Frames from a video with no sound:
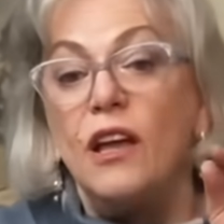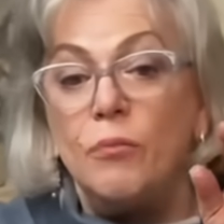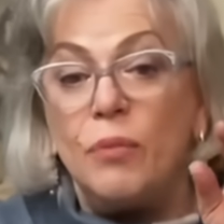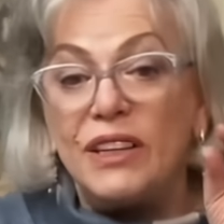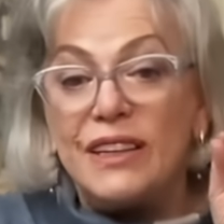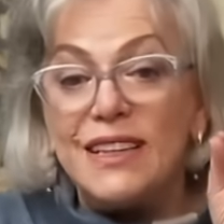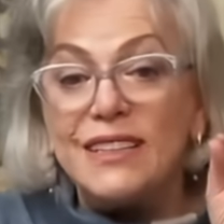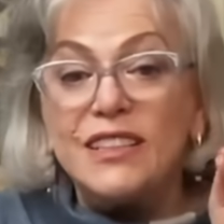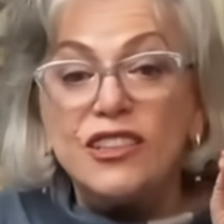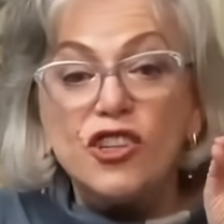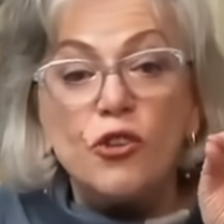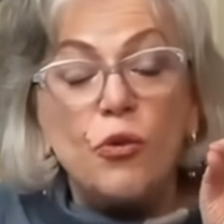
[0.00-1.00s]
But this
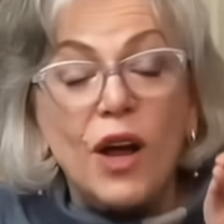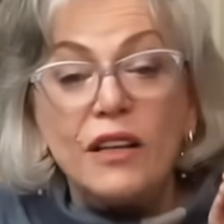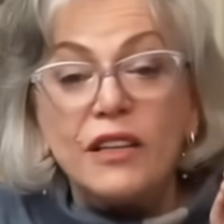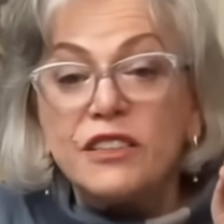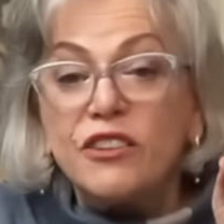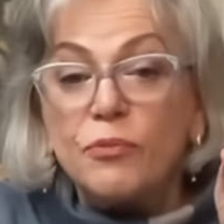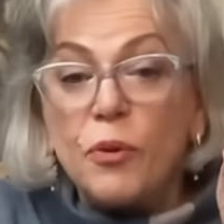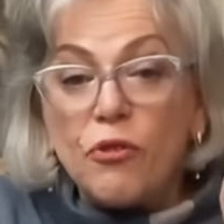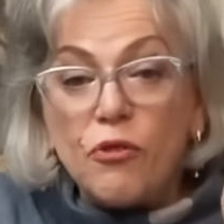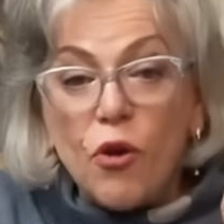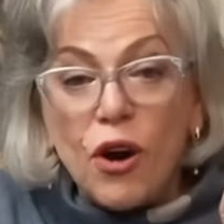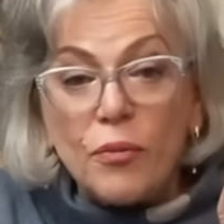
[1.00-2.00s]
is the relative
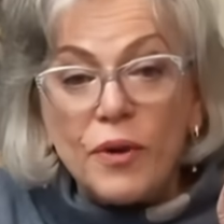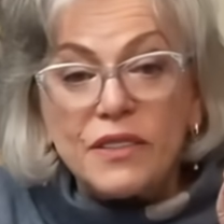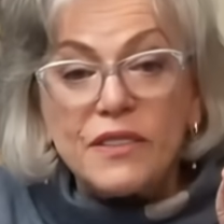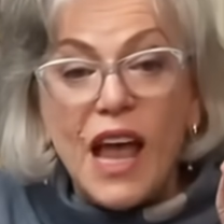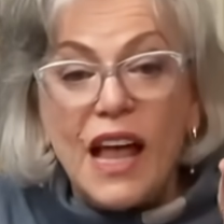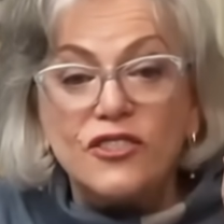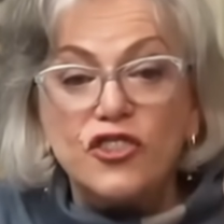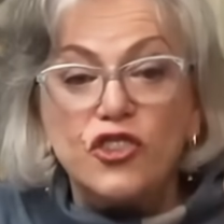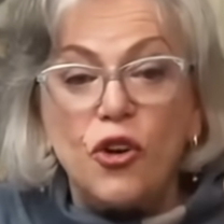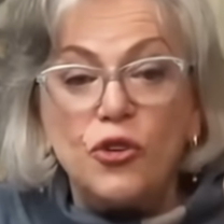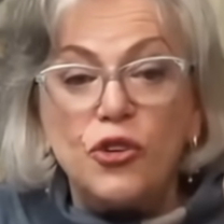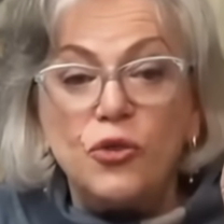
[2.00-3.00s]
performance. And
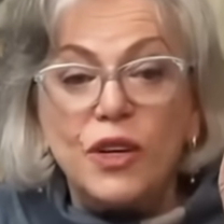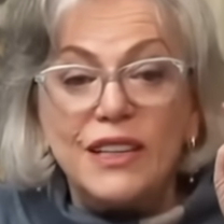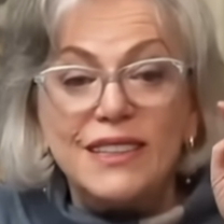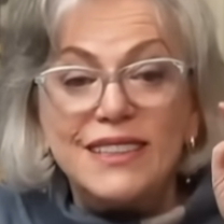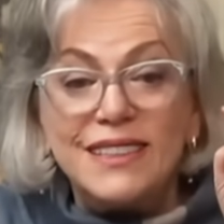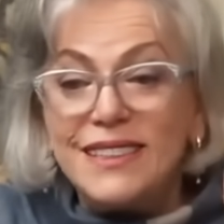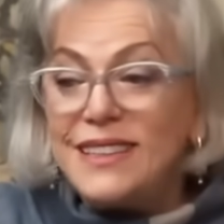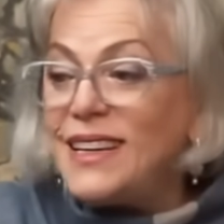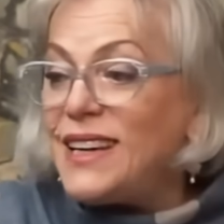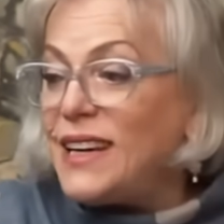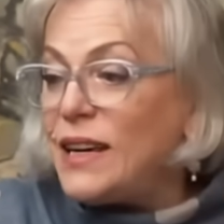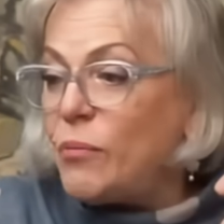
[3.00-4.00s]
so you can
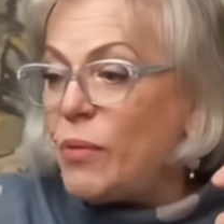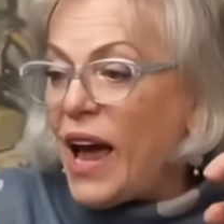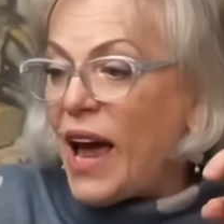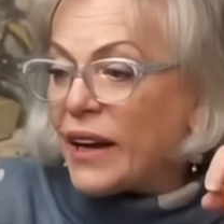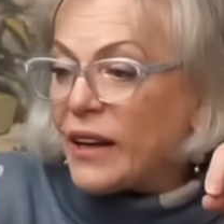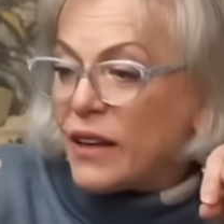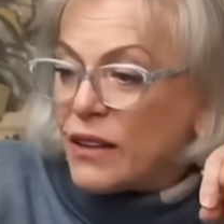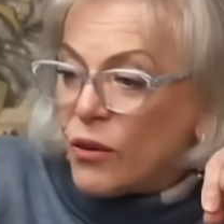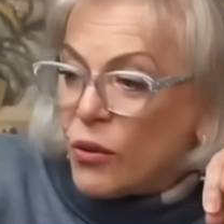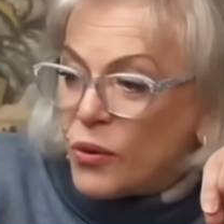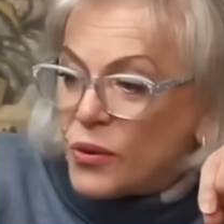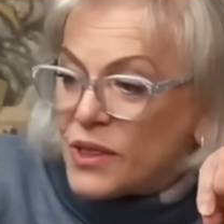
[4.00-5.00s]
see back in,
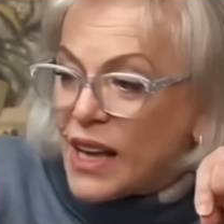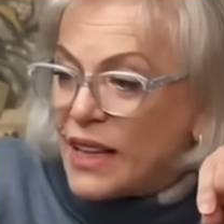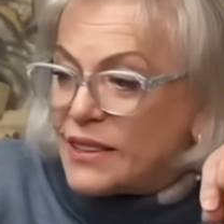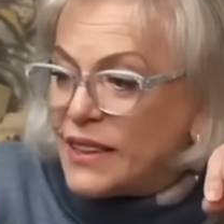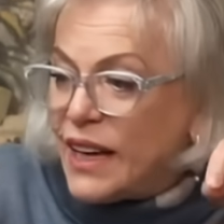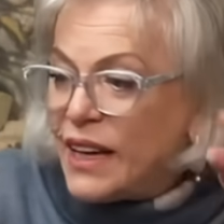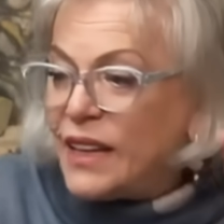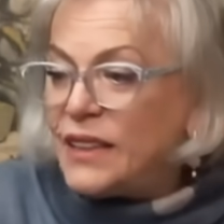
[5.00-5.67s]
what was that date?